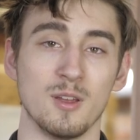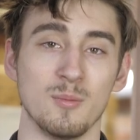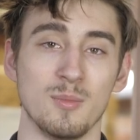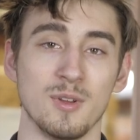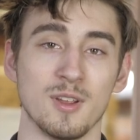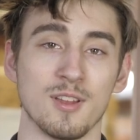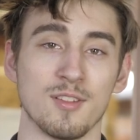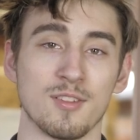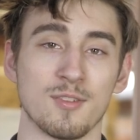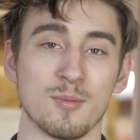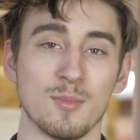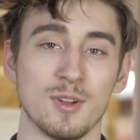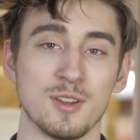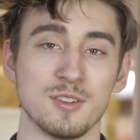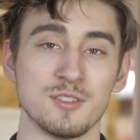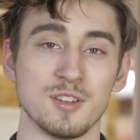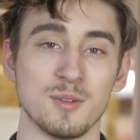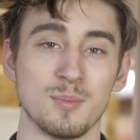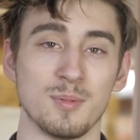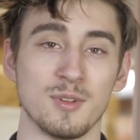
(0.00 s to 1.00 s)
Because of my
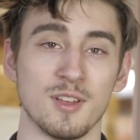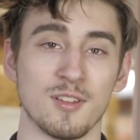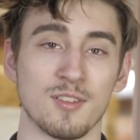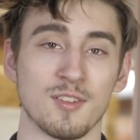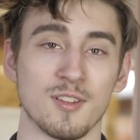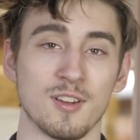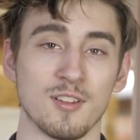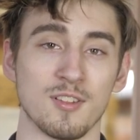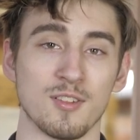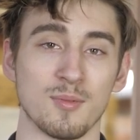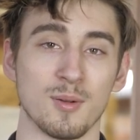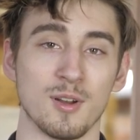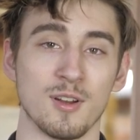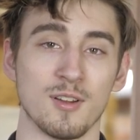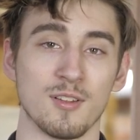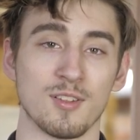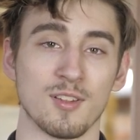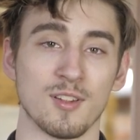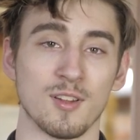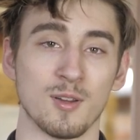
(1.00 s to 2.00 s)
GPS
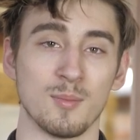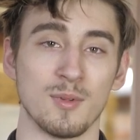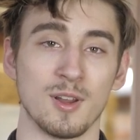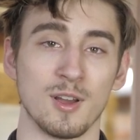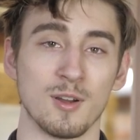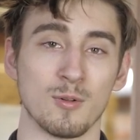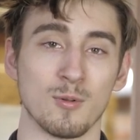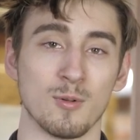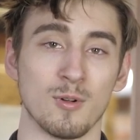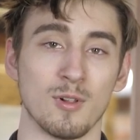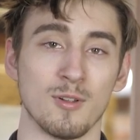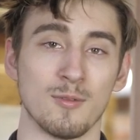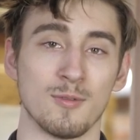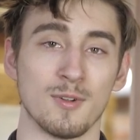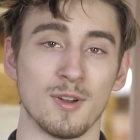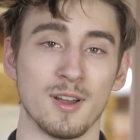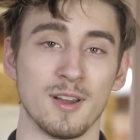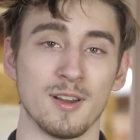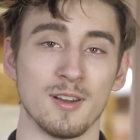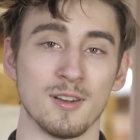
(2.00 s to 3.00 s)
experience, I am now
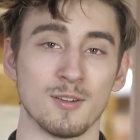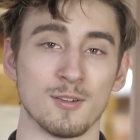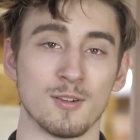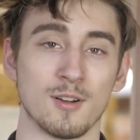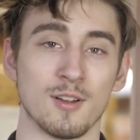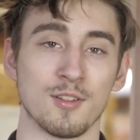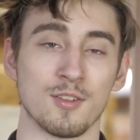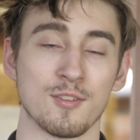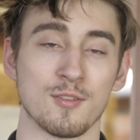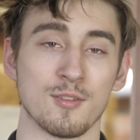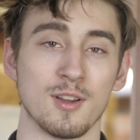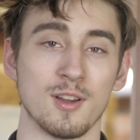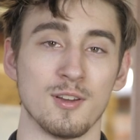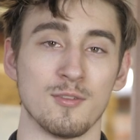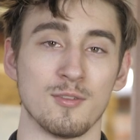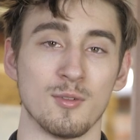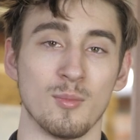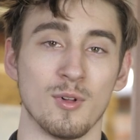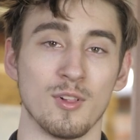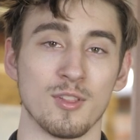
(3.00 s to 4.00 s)
qualified and
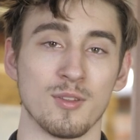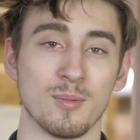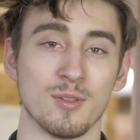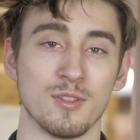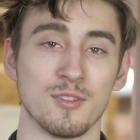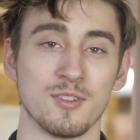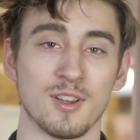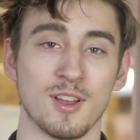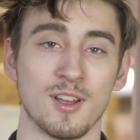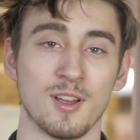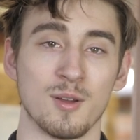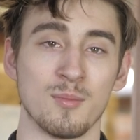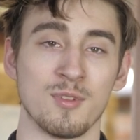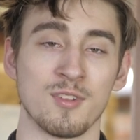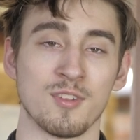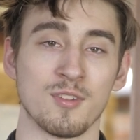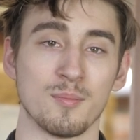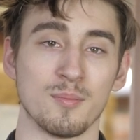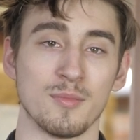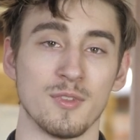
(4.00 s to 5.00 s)
cross-trained for multiple
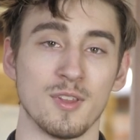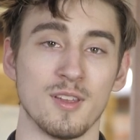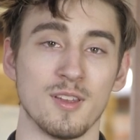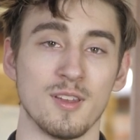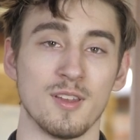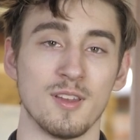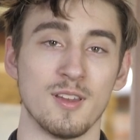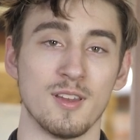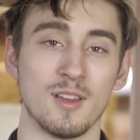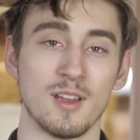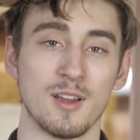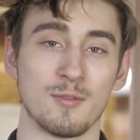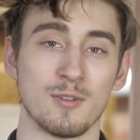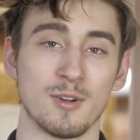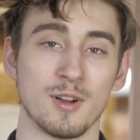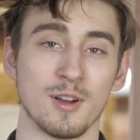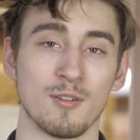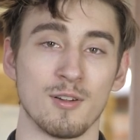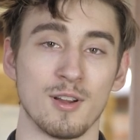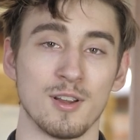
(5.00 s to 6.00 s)
jobs.
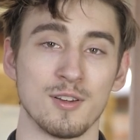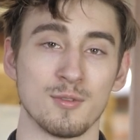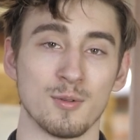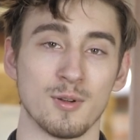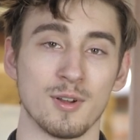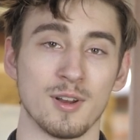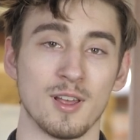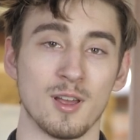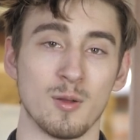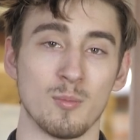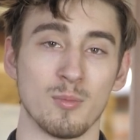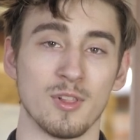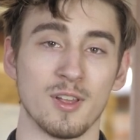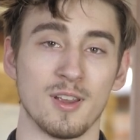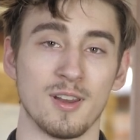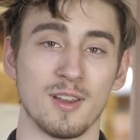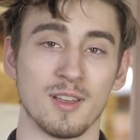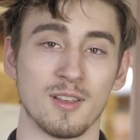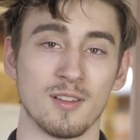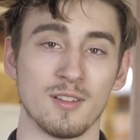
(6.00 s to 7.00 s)
After I graduate, I'm
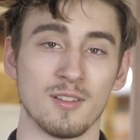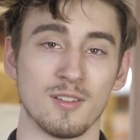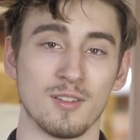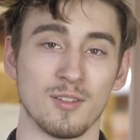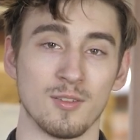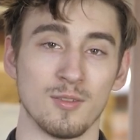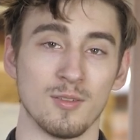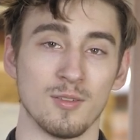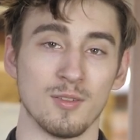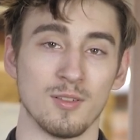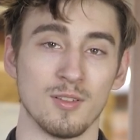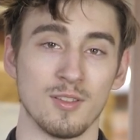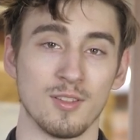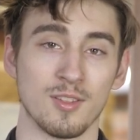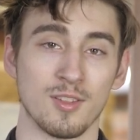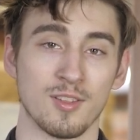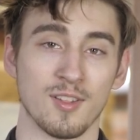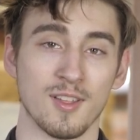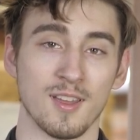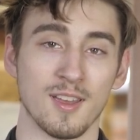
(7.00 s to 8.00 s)
planning to
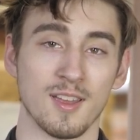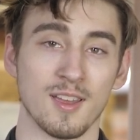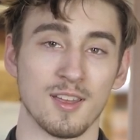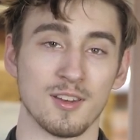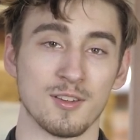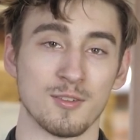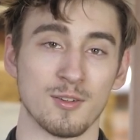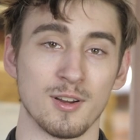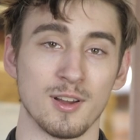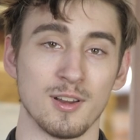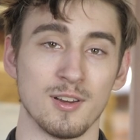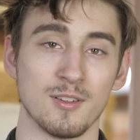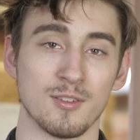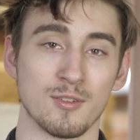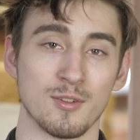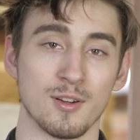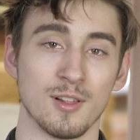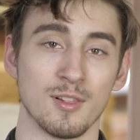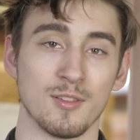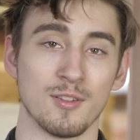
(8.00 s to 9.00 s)
stay at Triton
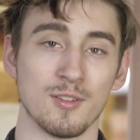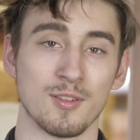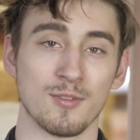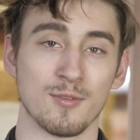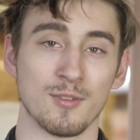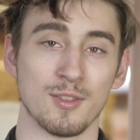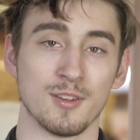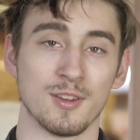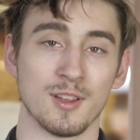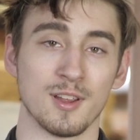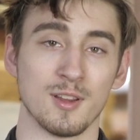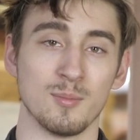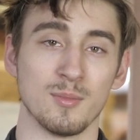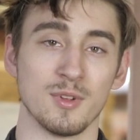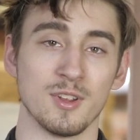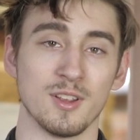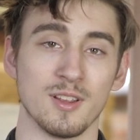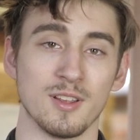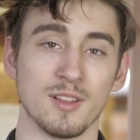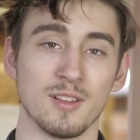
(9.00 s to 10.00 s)
Trailers for the time
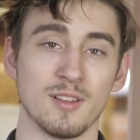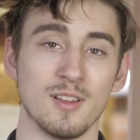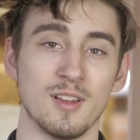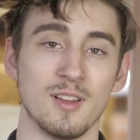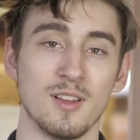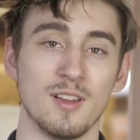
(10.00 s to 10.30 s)
being.